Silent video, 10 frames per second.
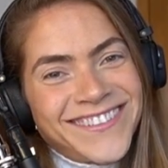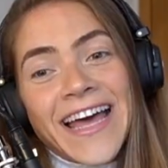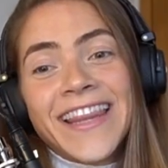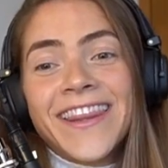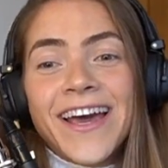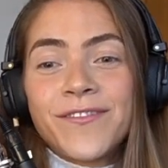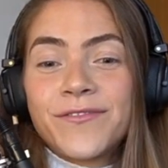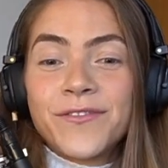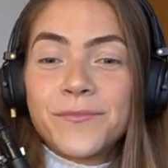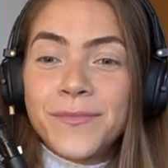And that
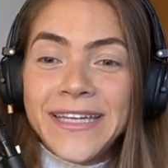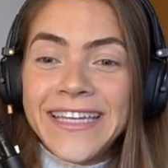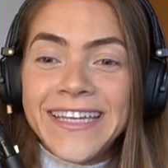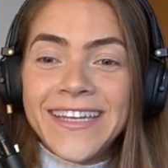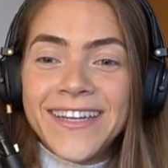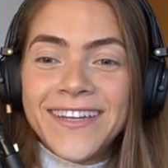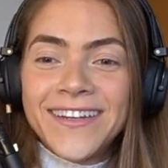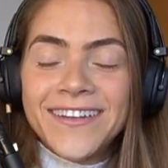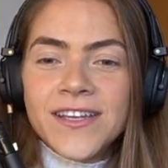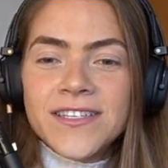for me
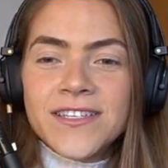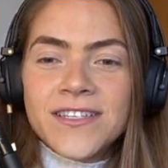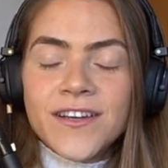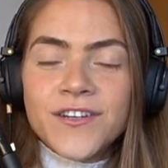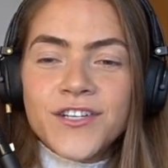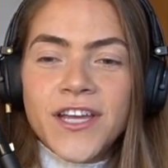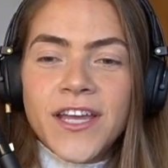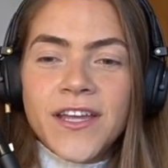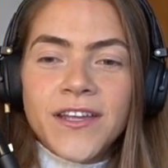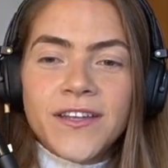is such
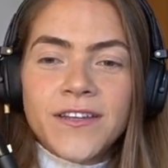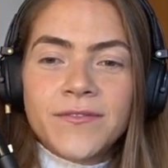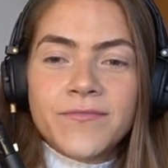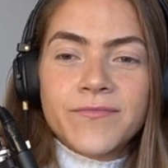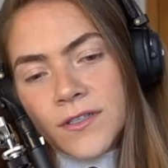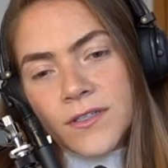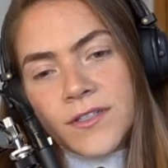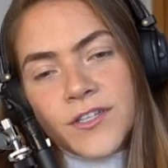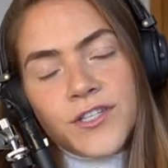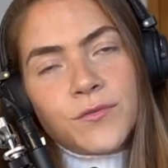a
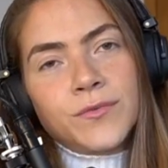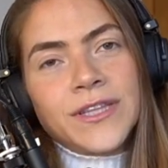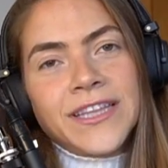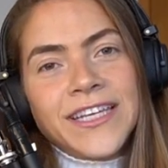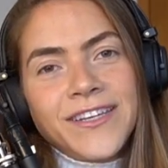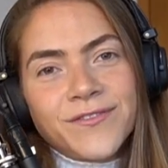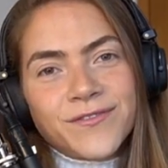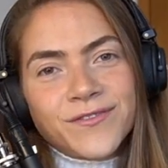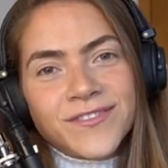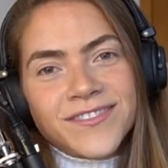
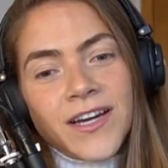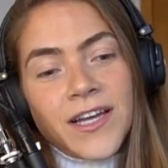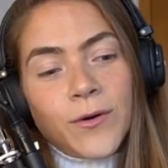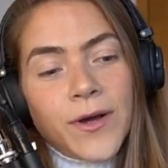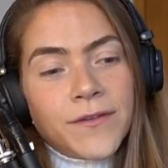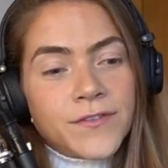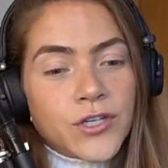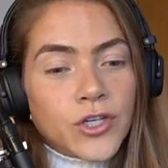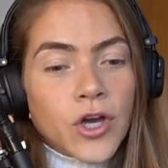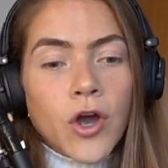relief. I don't have to
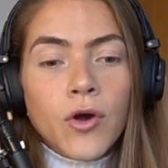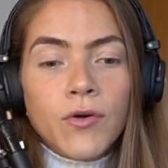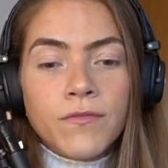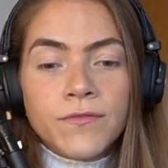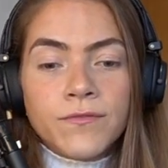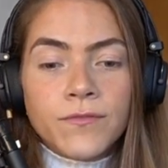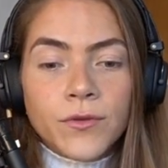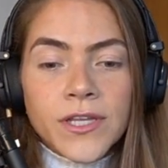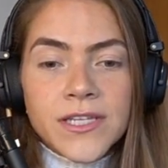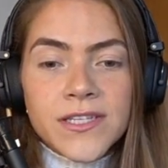go
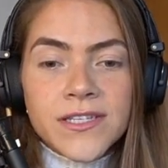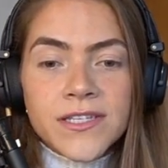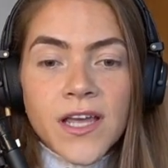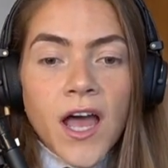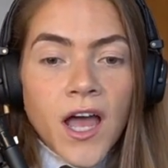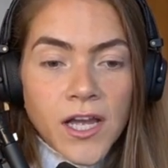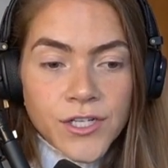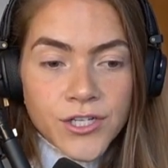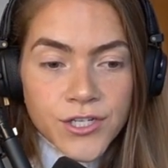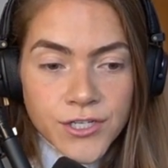for this
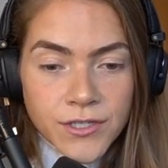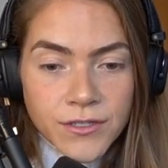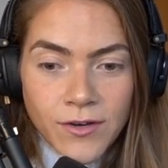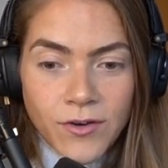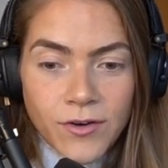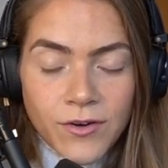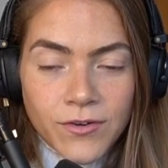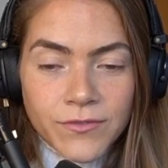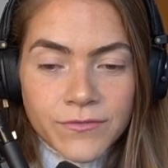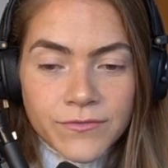search
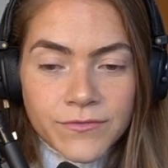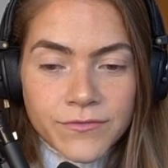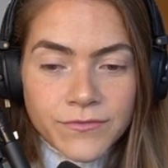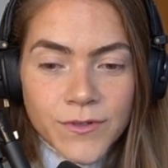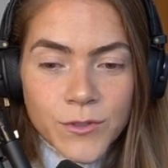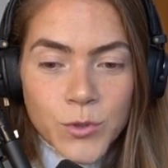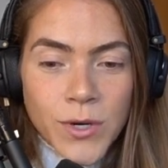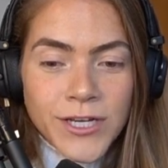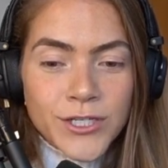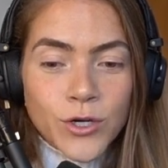of
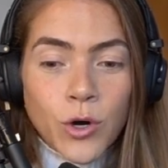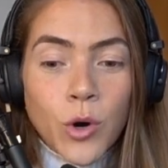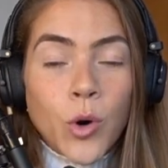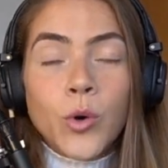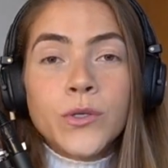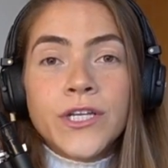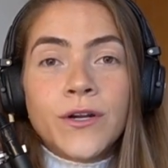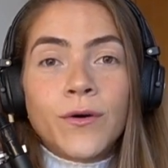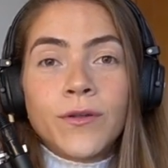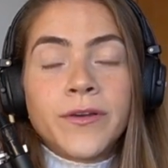trying to hold
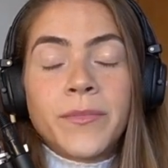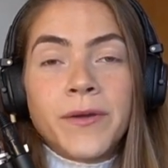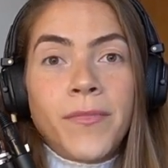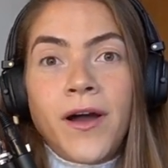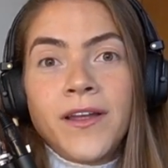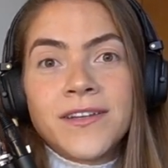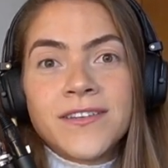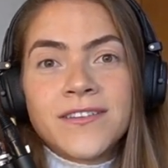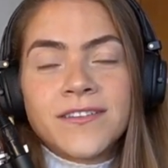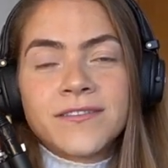it all in my
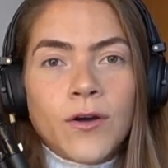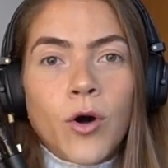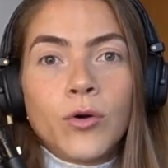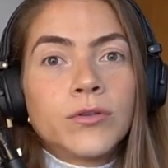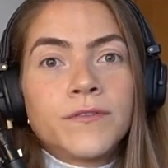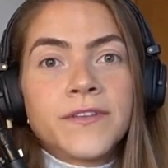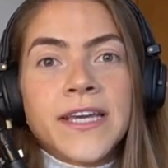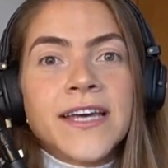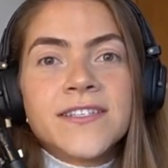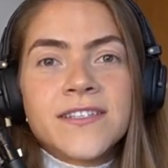mind. All of
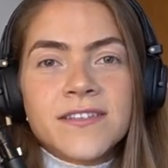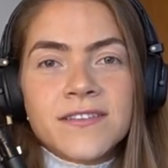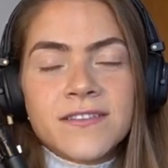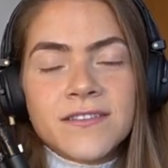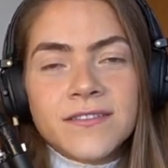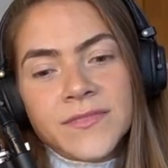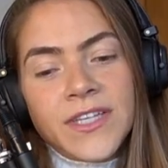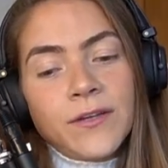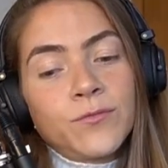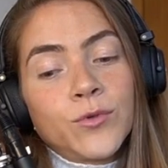the answers,
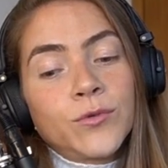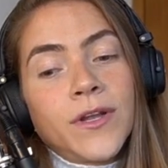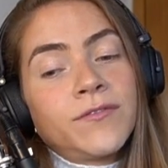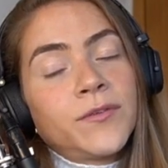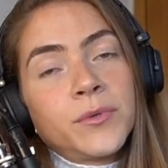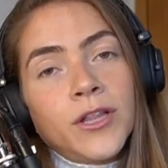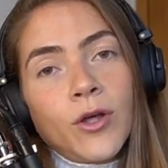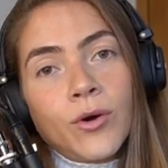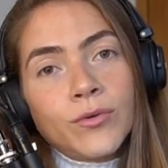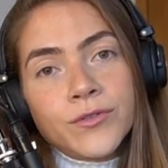they will never
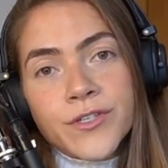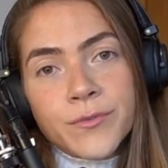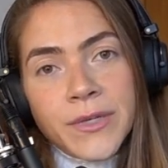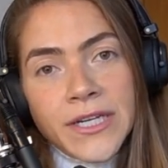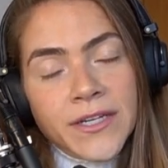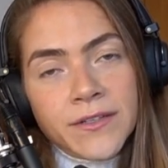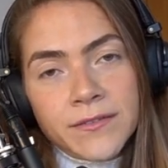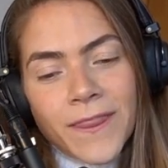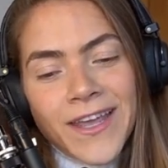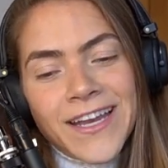belong to me.
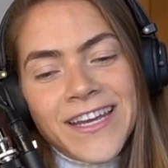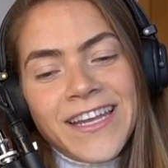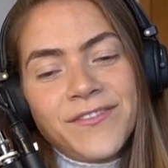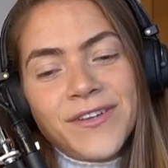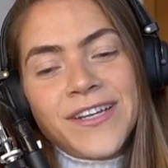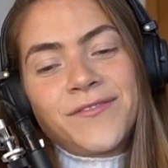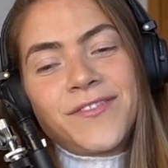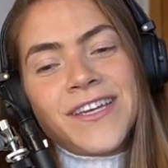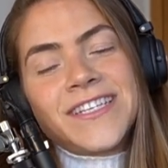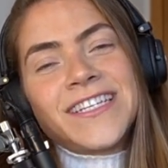And even if
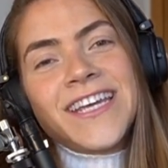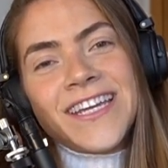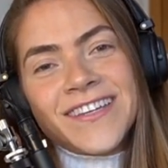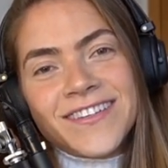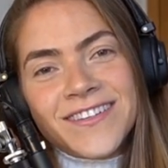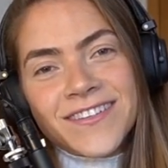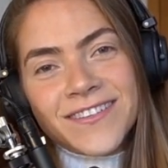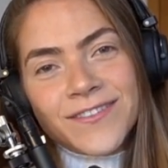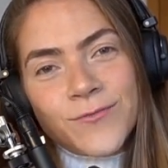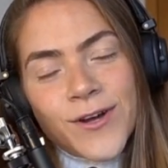they did,
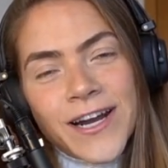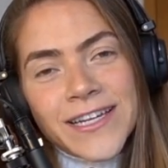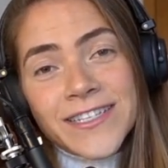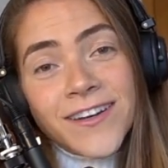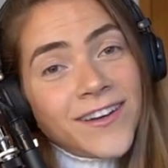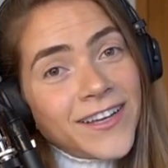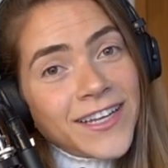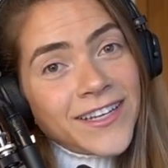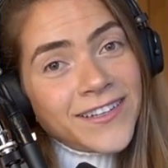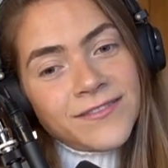when I
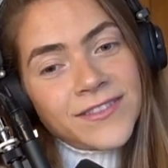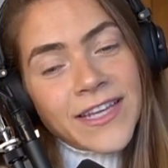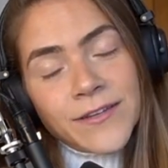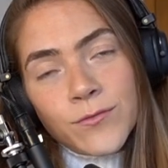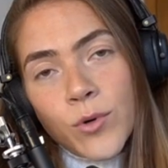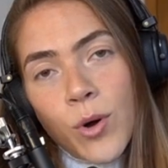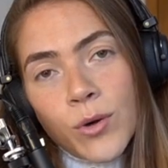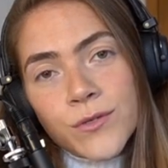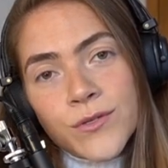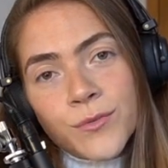die, they will
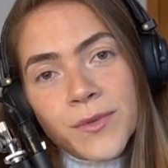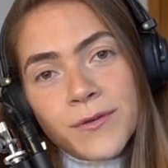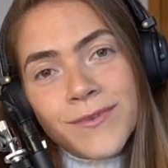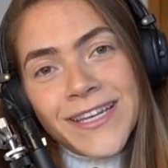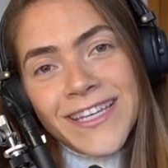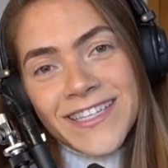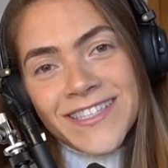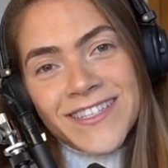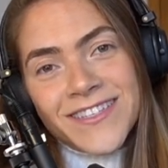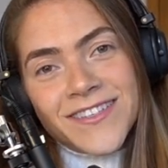also be
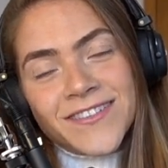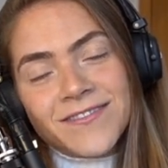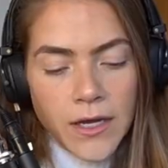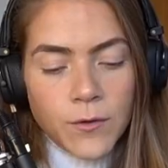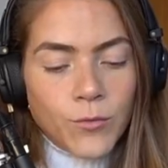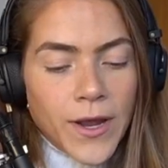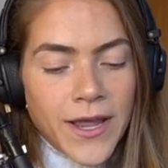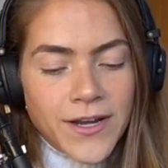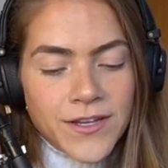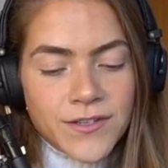released.
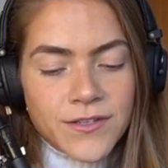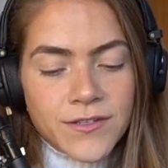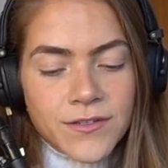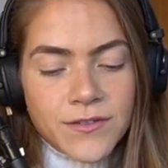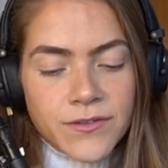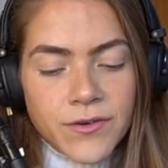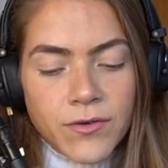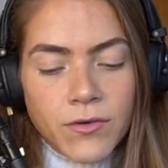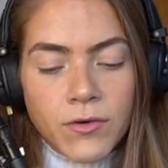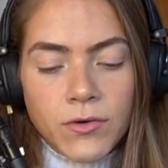Awareness
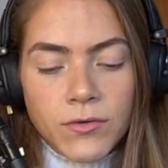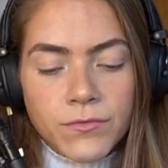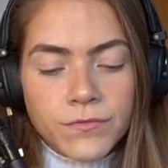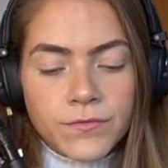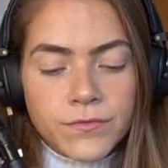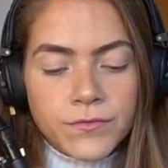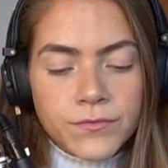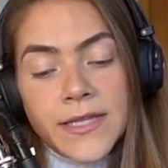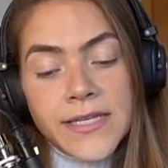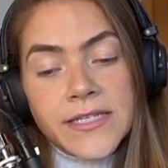of
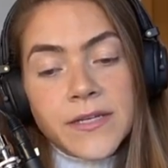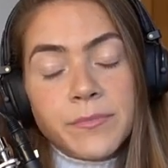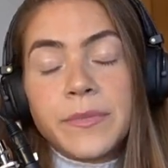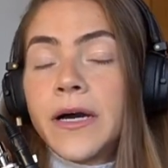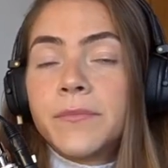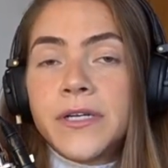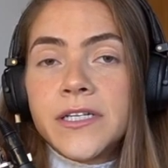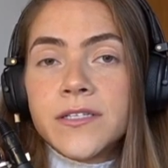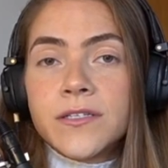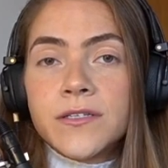this
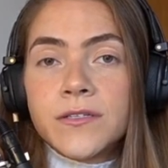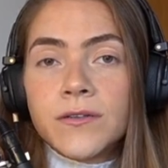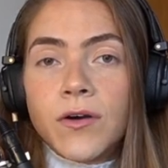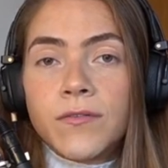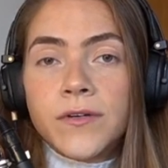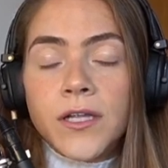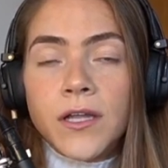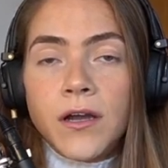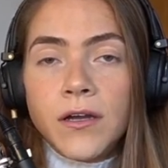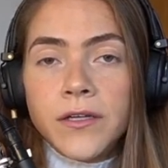impermanence of our
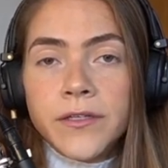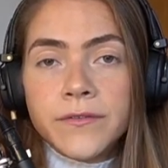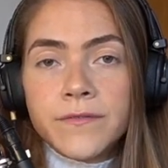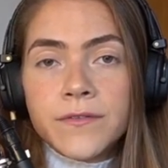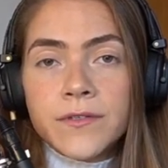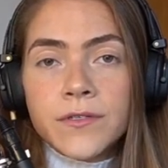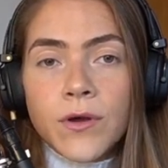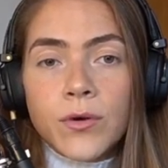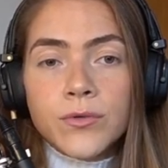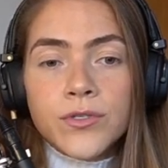lives
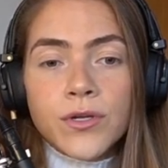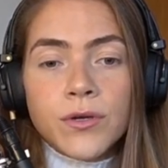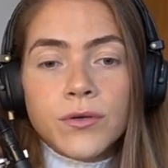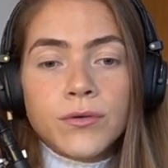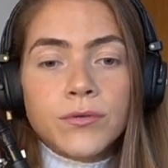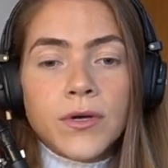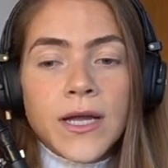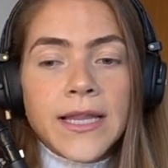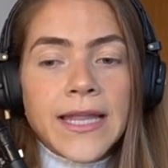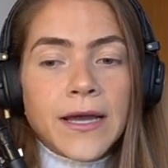also
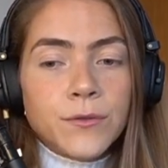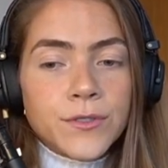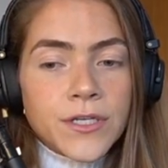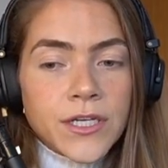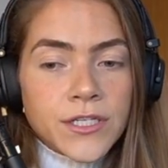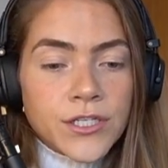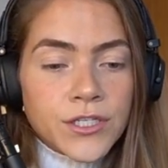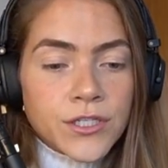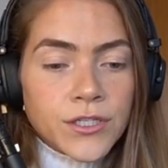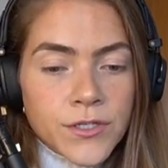allows
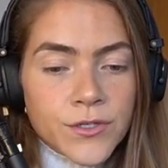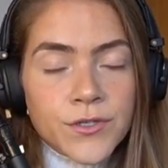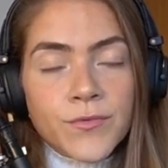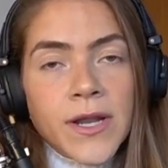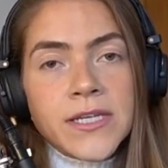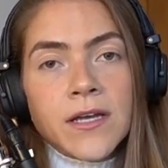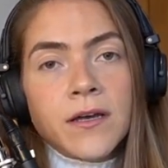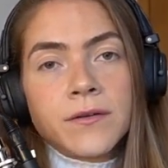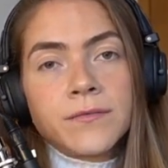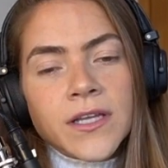us to surrender.